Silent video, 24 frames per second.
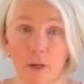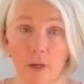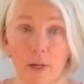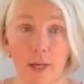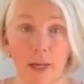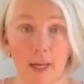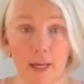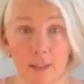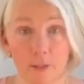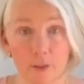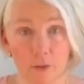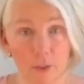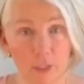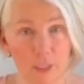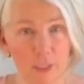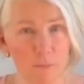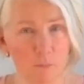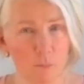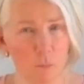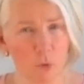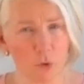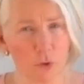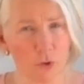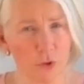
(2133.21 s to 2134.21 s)
and you need
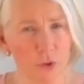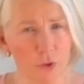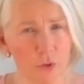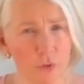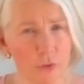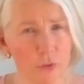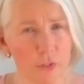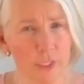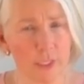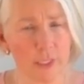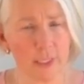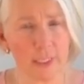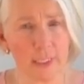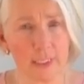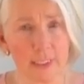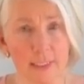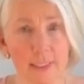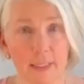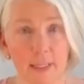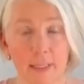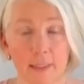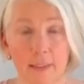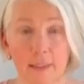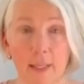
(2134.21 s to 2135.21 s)
more shoes and things
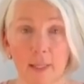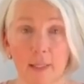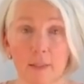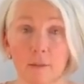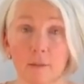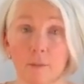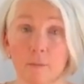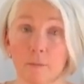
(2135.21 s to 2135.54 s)
like that.